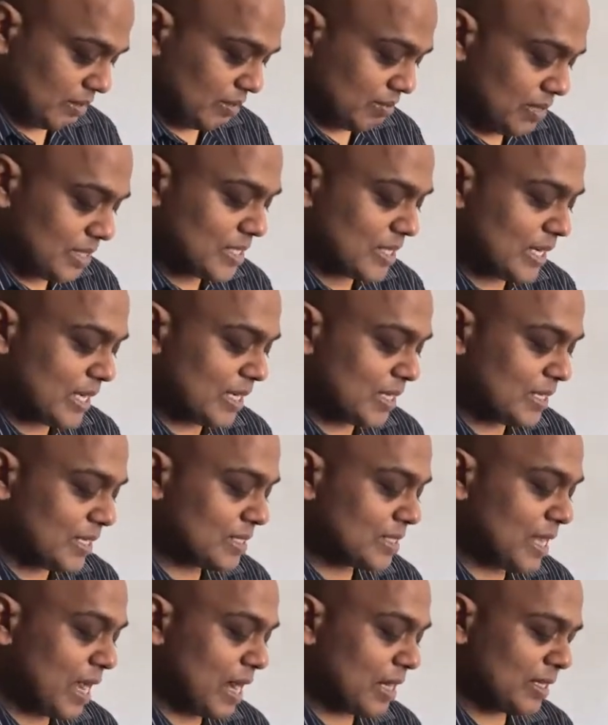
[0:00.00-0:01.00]
basically
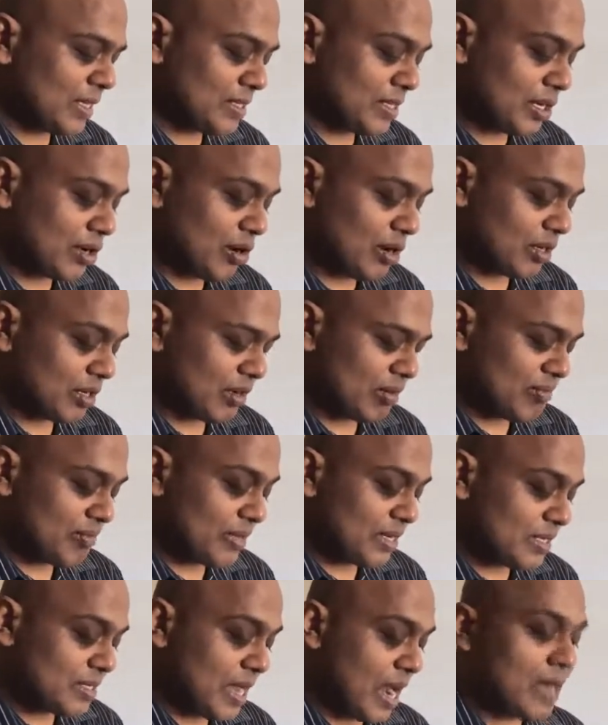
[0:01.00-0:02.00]
design, there's a lot of
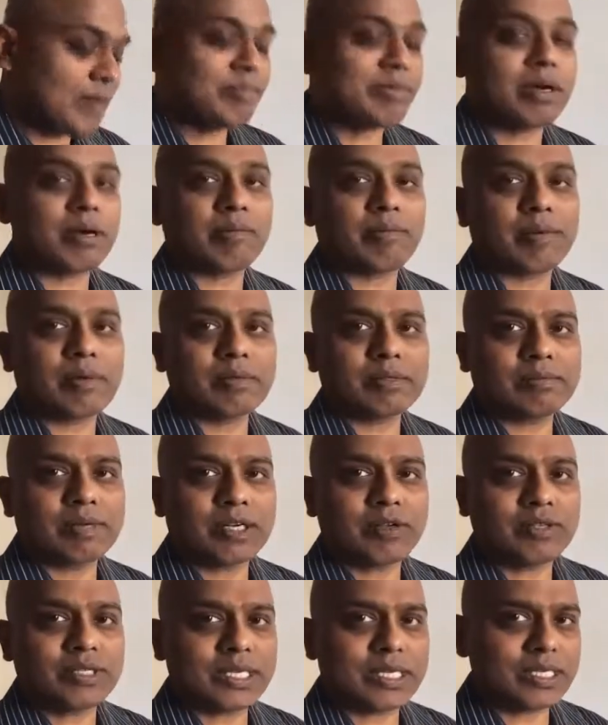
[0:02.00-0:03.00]
design problems. When
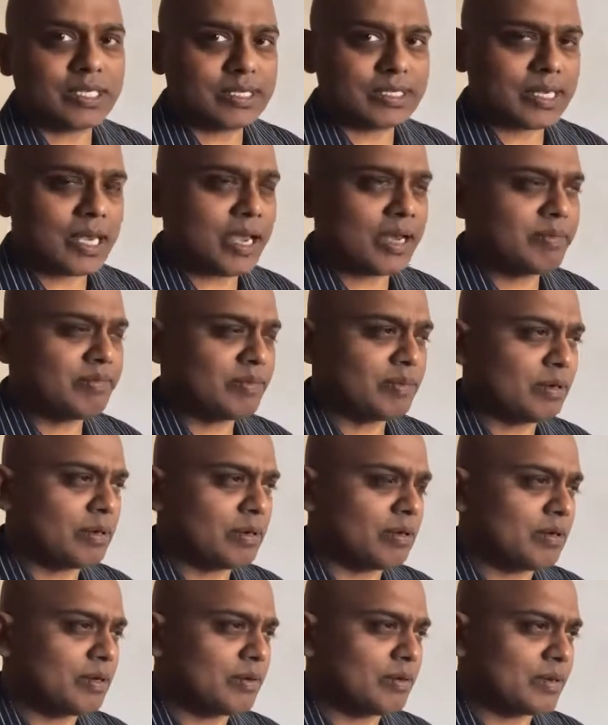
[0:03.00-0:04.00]
you say design
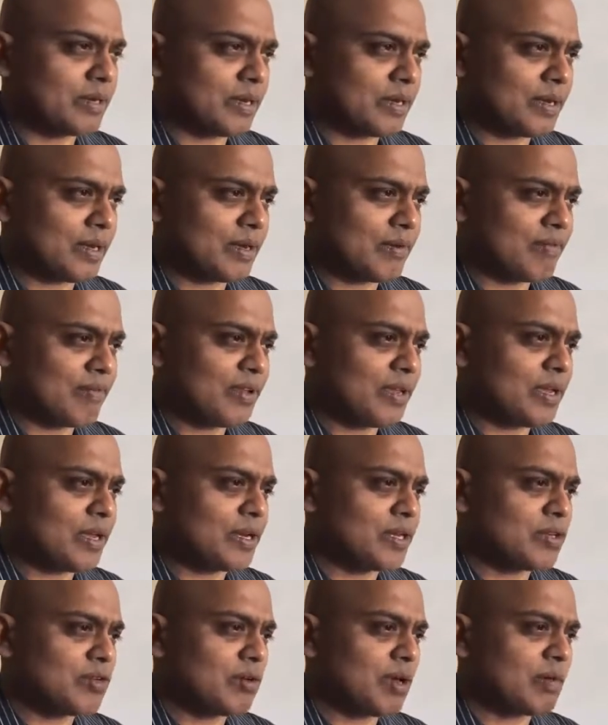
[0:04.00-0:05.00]
where
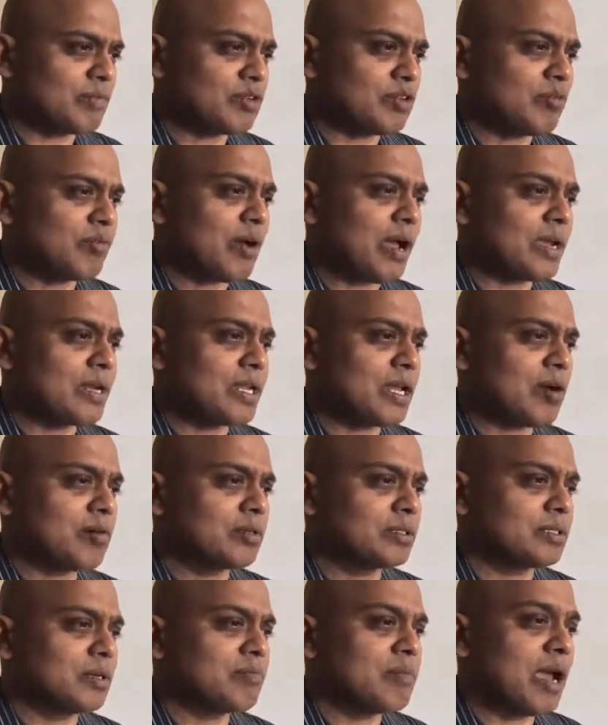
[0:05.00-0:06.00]
you have to find
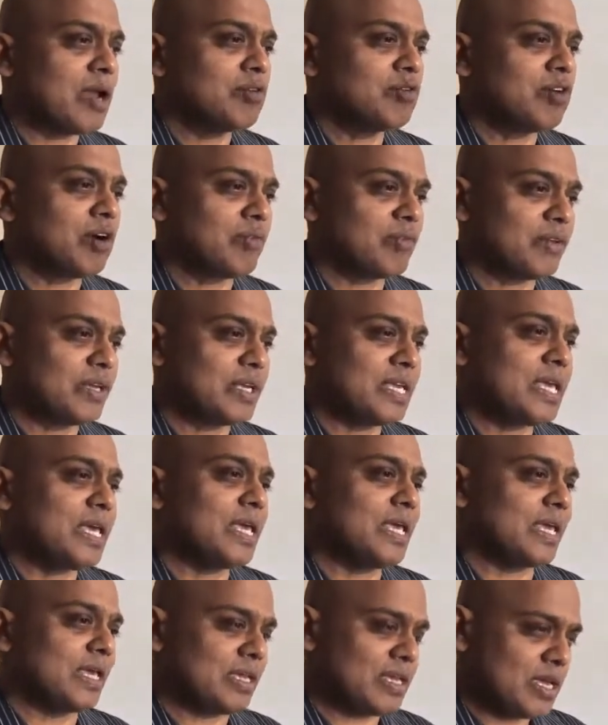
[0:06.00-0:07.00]
out the value of
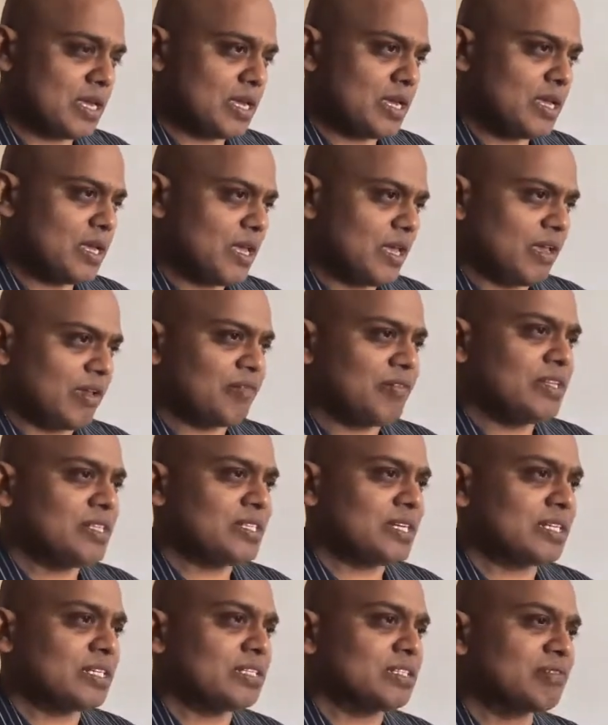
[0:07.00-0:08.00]
k which
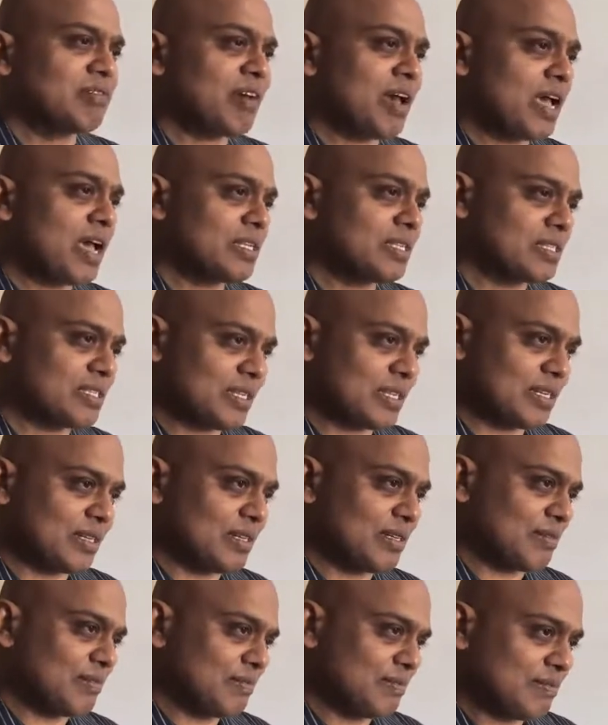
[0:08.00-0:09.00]
satisfies
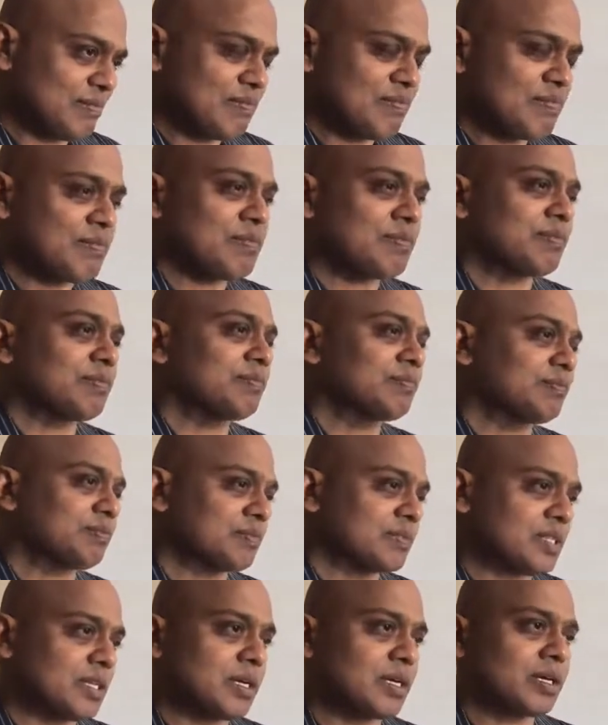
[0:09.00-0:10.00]

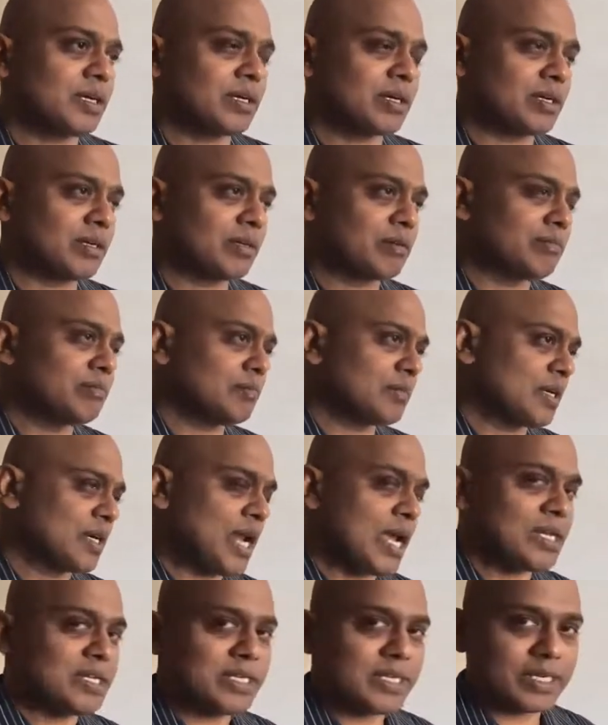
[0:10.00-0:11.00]
the
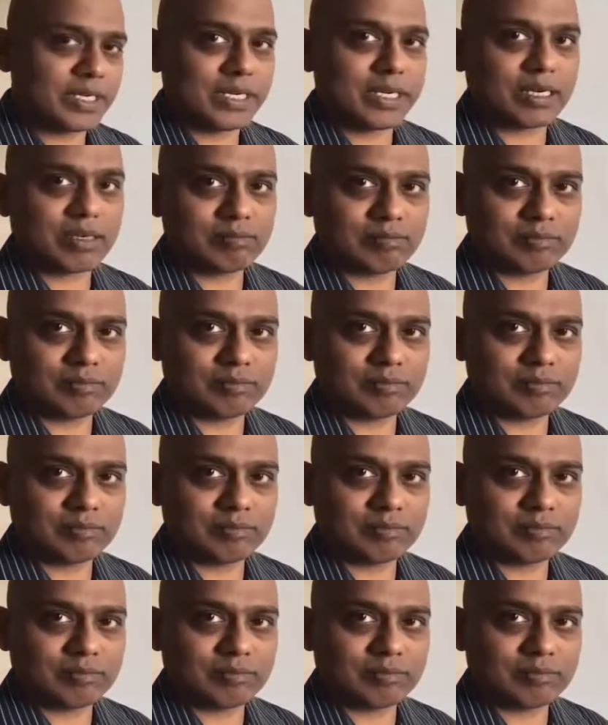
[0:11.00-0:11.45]
criteria.